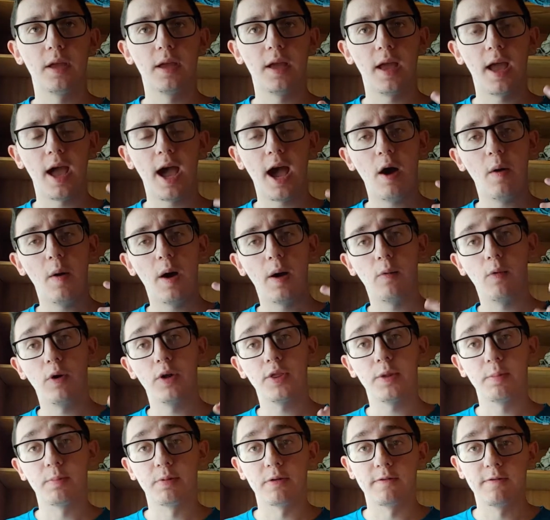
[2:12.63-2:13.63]
how I want
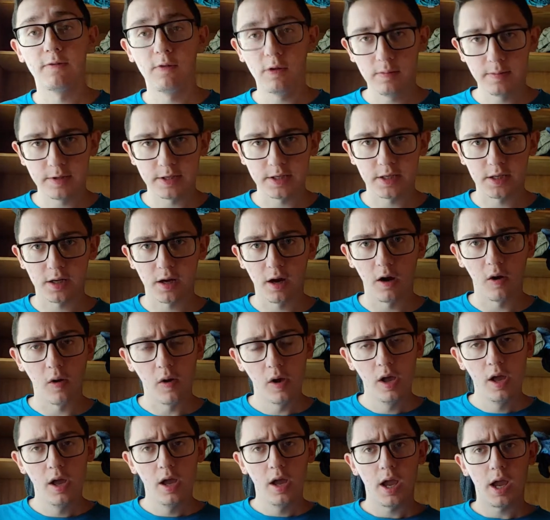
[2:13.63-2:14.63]
the performance to go
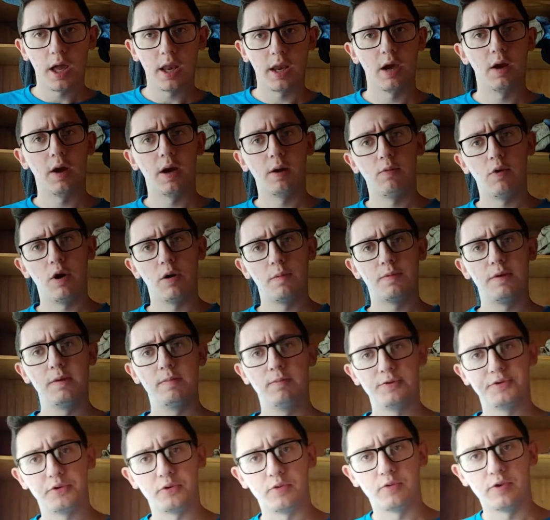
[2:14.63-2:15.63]
and how I want
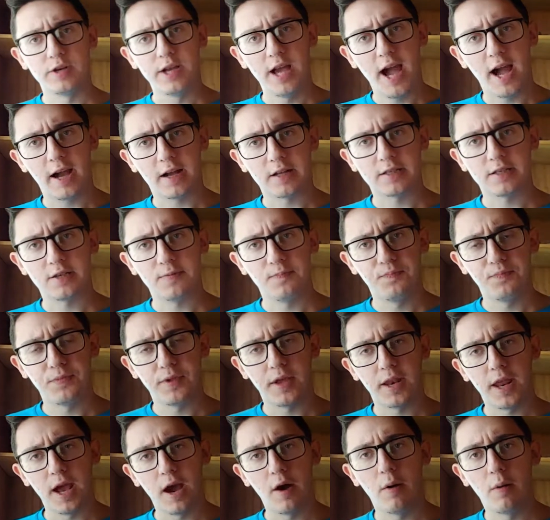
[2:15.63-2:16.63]
people to react
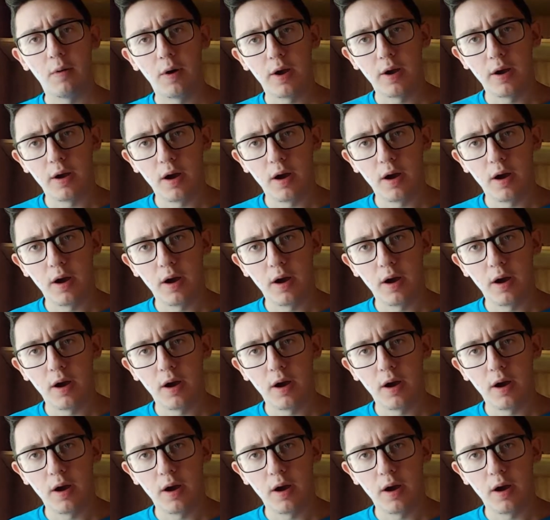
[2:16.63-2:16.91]
and how